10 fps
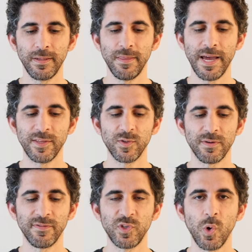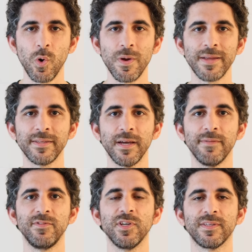that sort of torrent
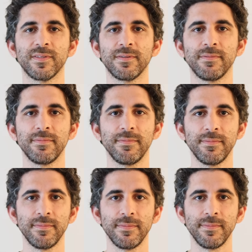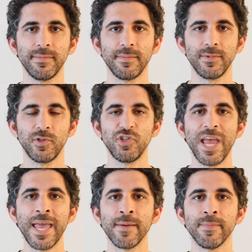of just
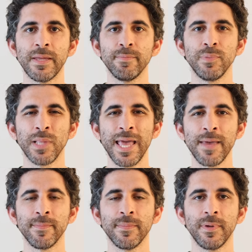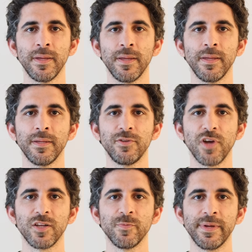shame and blame,
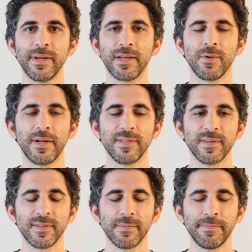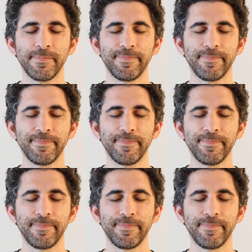judgment and criticism?